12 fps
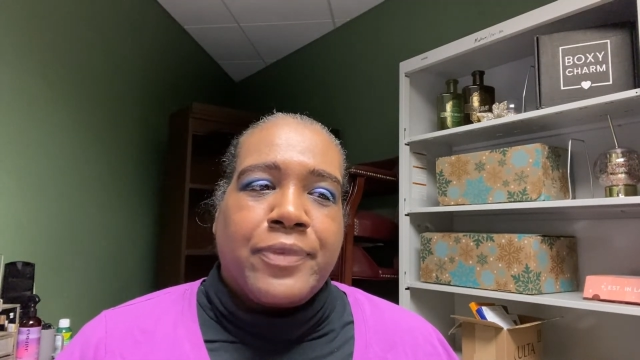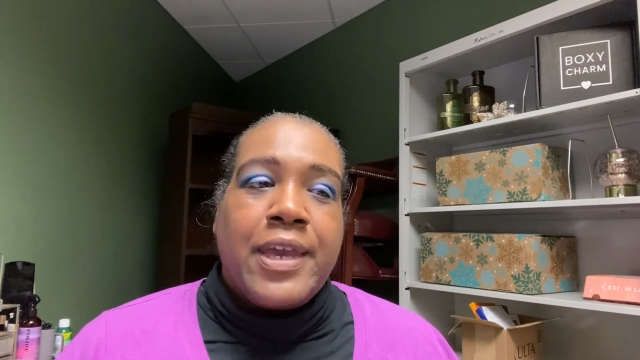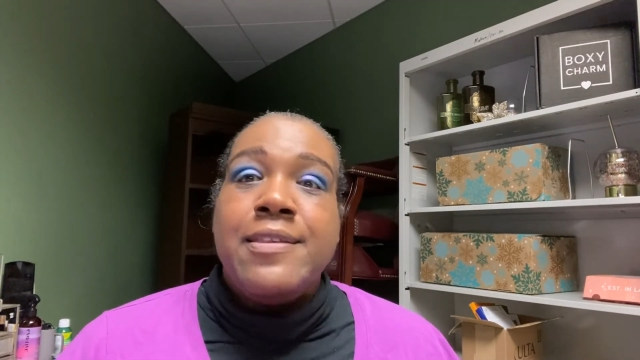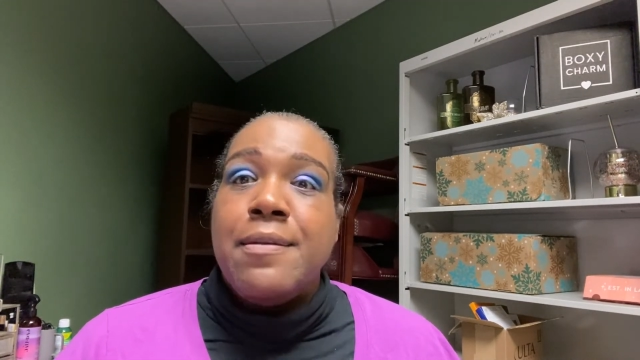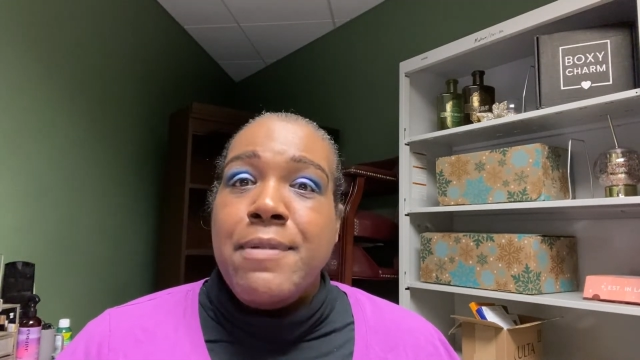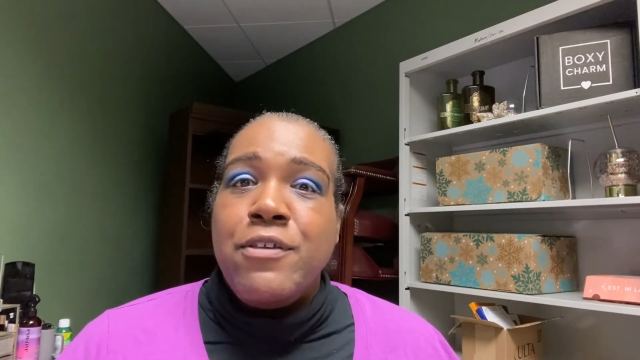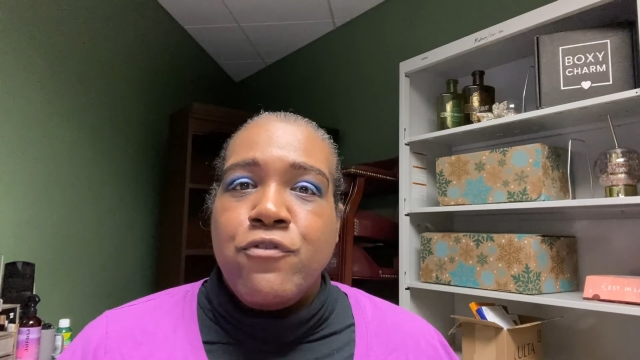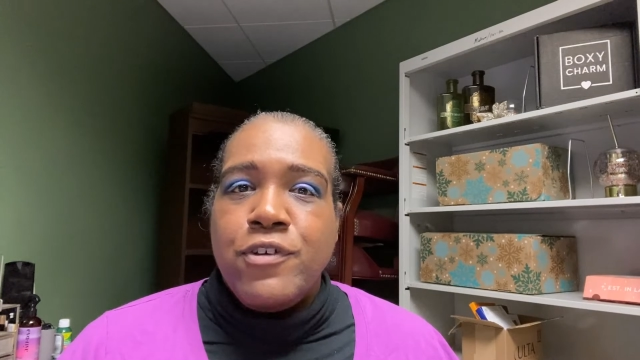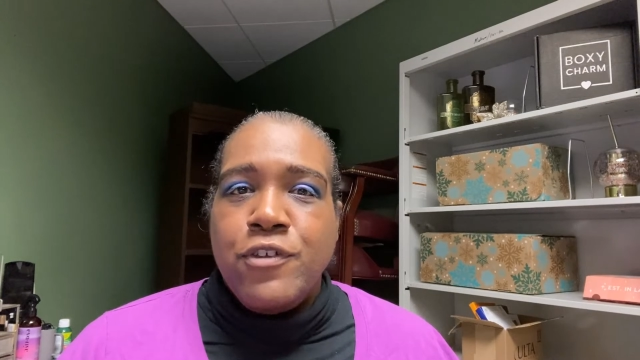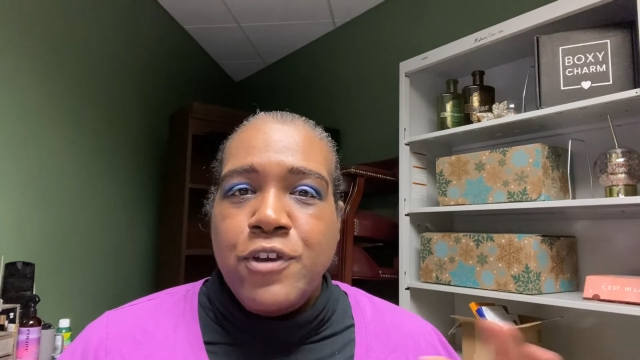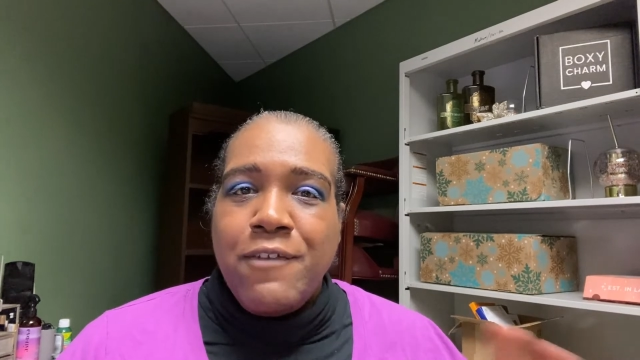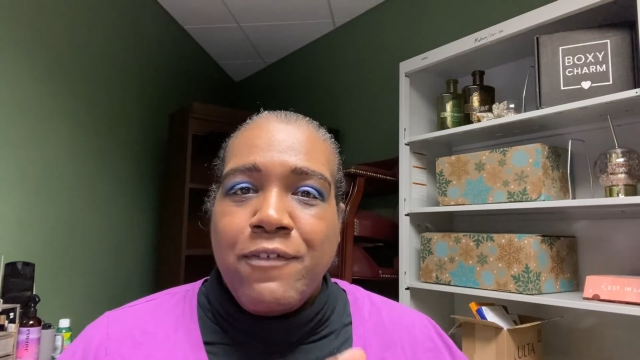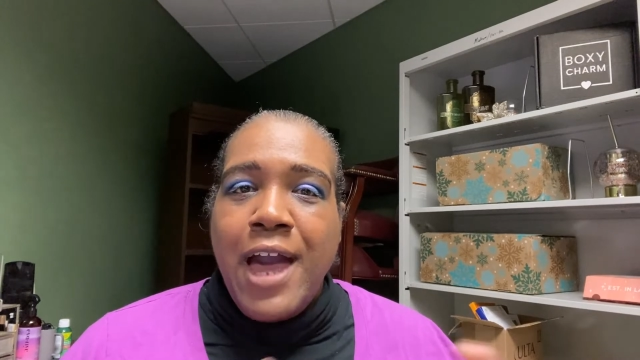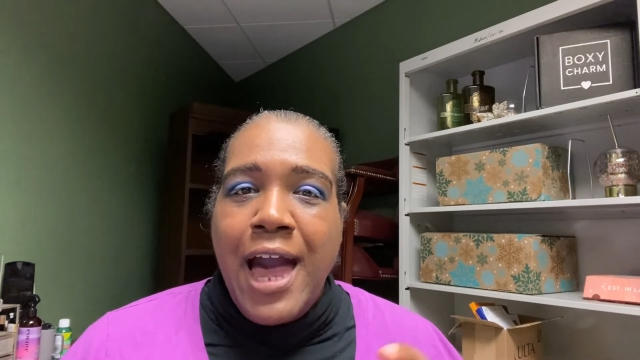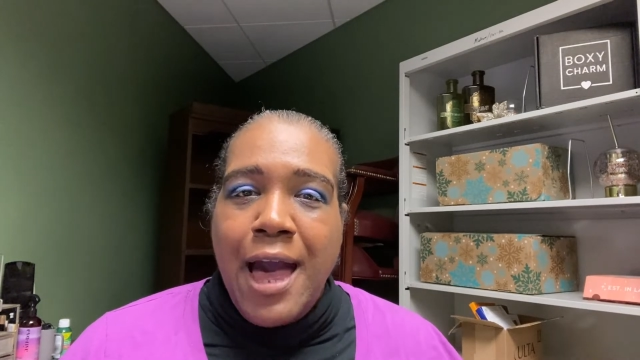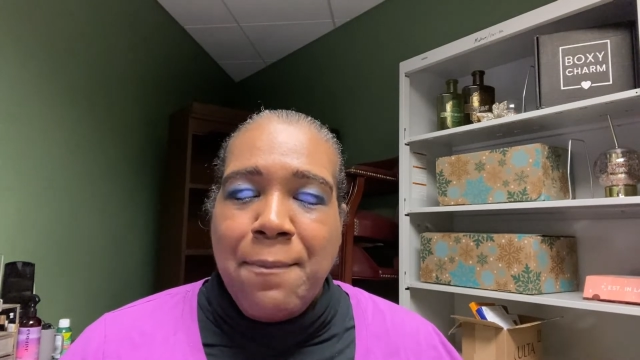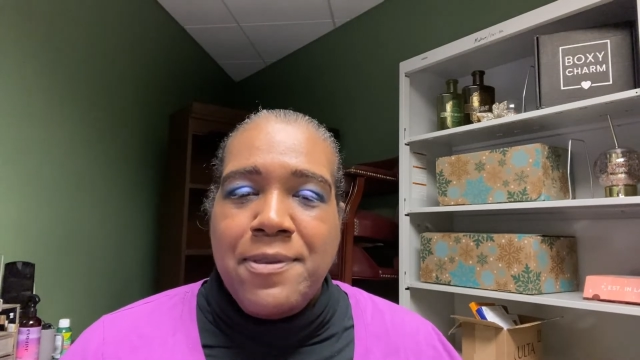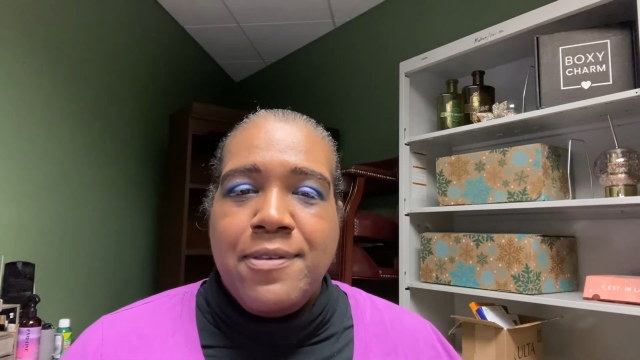it's a mystery. So you have
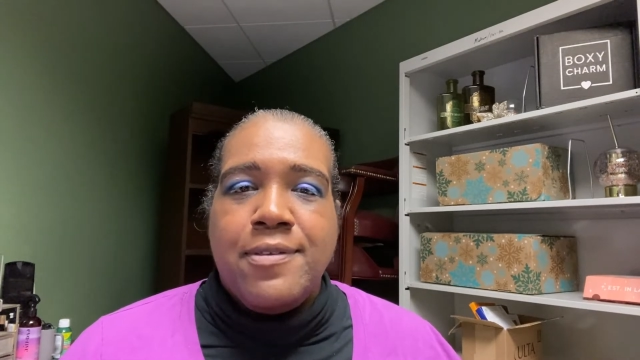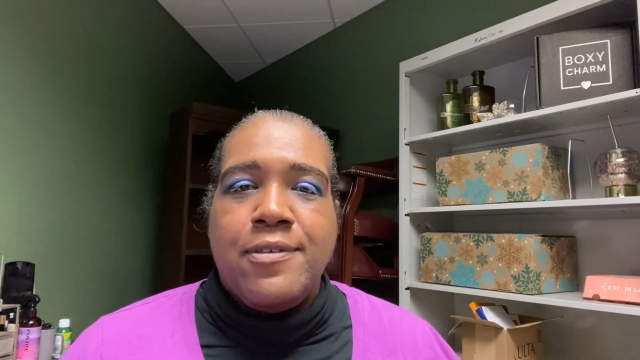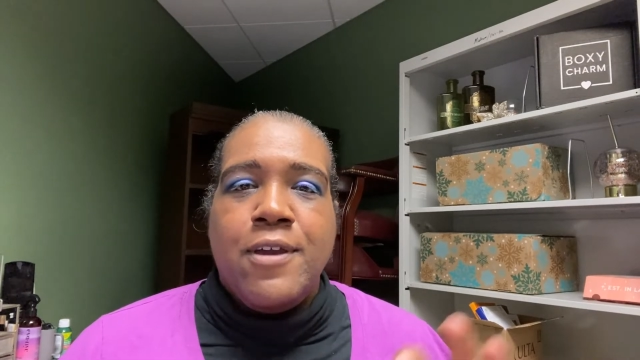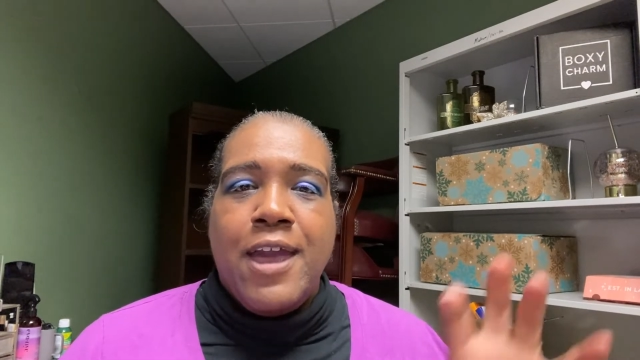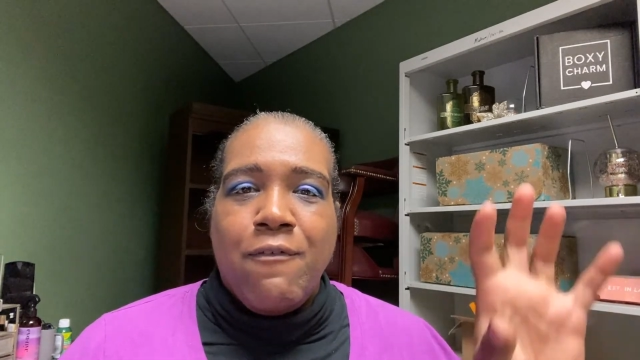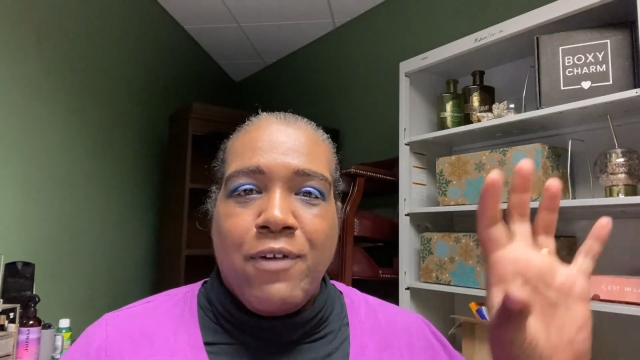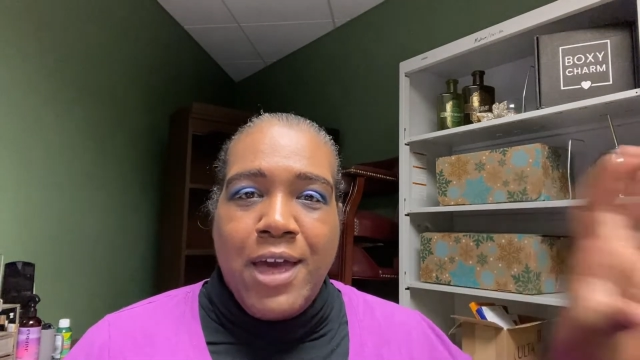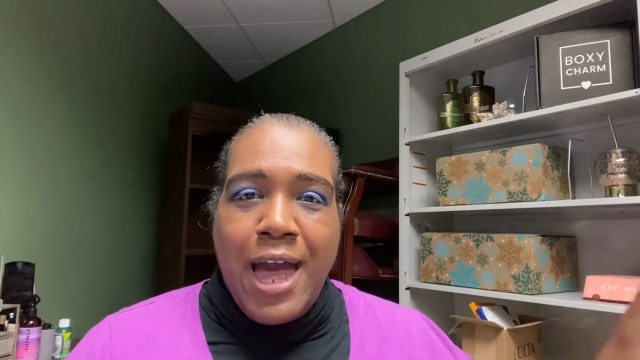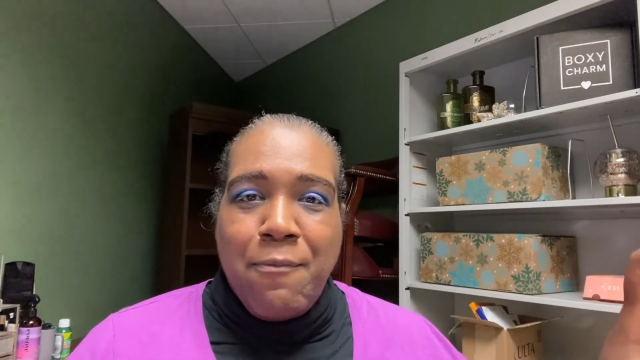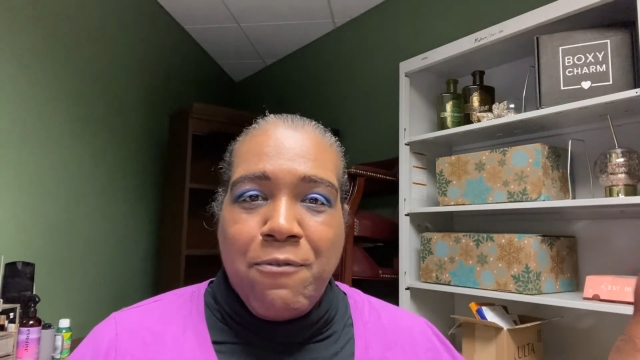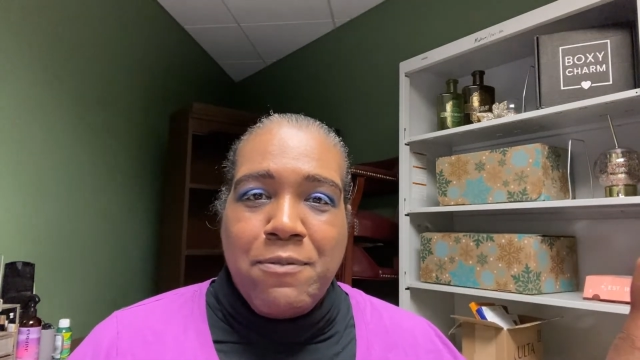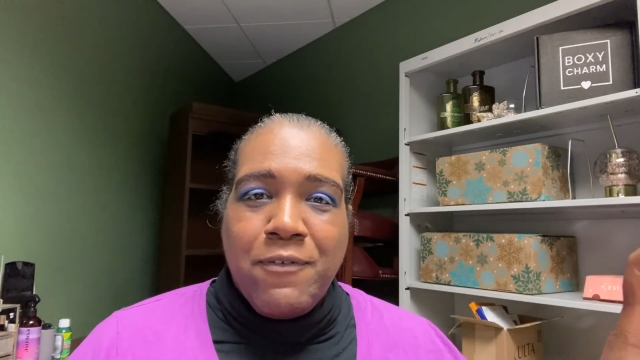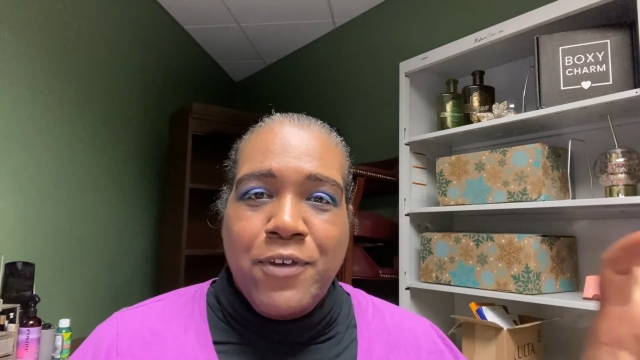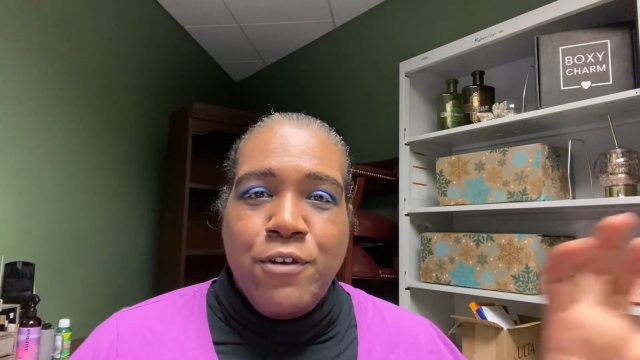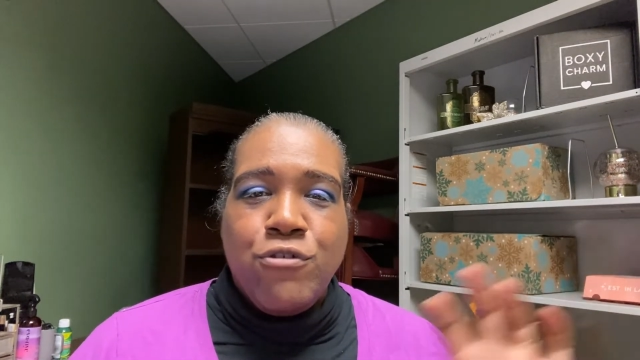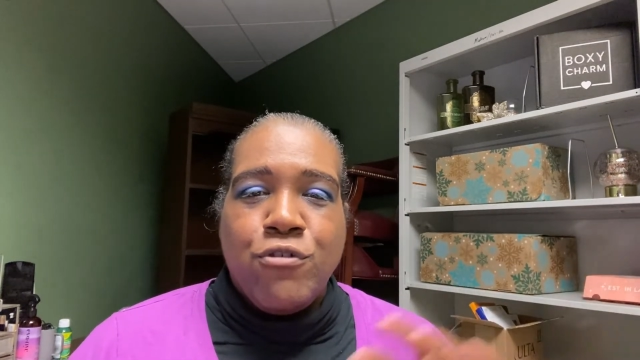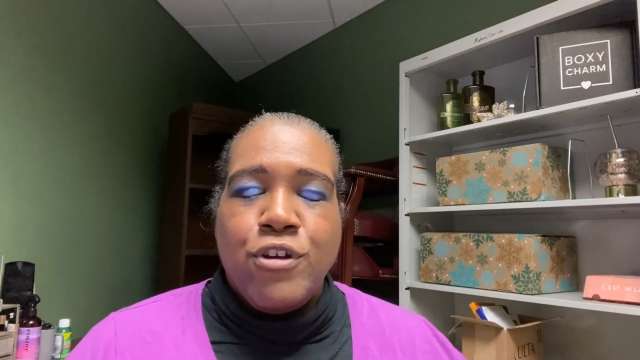cops. You have a cop from the future,